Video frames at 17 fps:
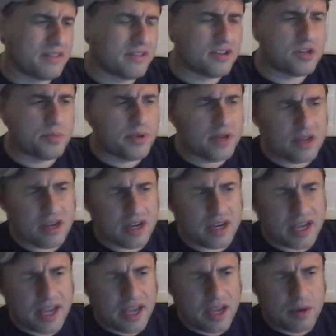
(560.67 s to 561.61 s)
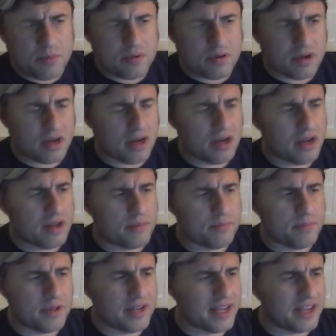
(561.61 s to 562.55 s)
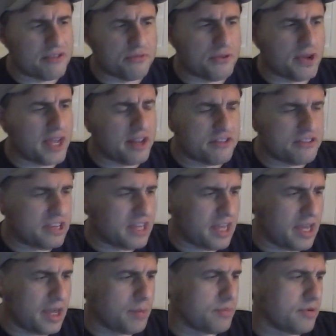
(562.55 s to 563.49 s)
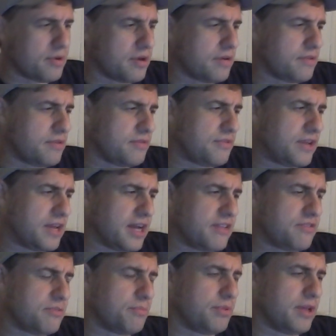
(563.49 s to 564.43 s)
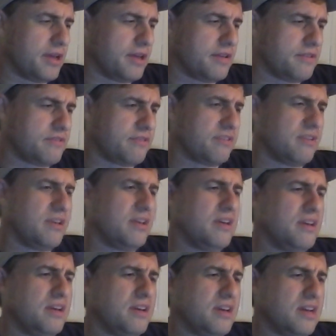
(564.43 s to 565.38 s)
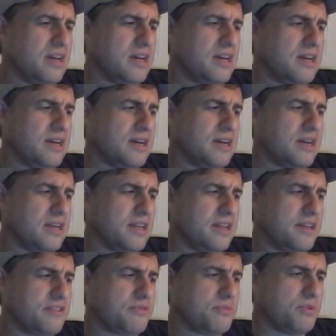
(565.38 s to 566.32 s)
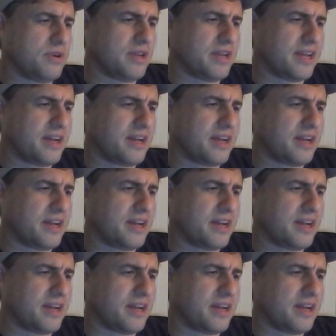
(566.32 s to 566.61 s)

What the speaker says: This should be a good game. Be a nice fantasy game if you got some players in this one.